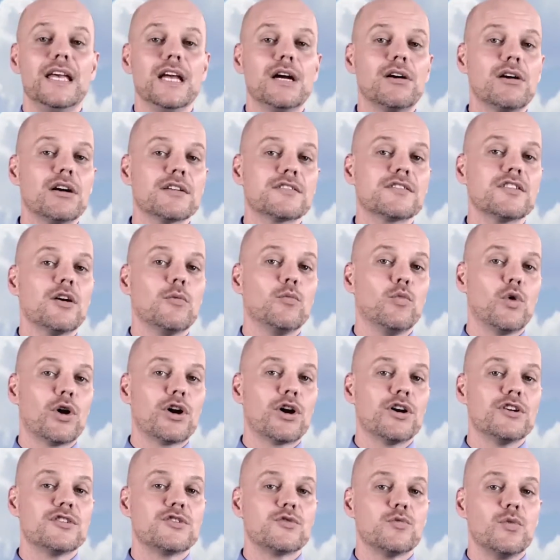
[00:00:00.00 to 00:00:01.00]
Here are some
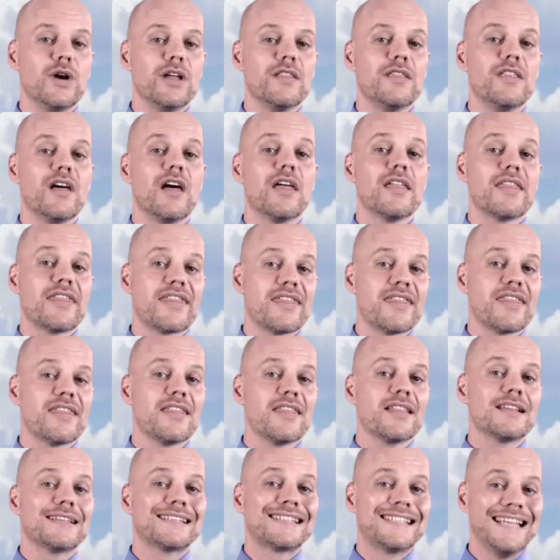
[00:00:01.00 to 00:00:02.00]
words with the
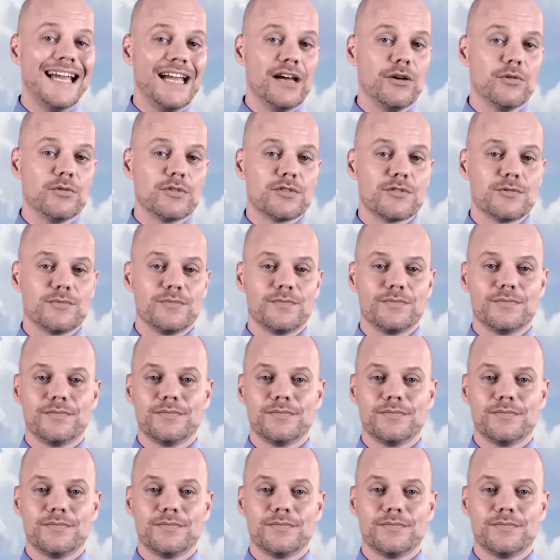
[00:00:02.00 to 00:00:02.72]
th sound.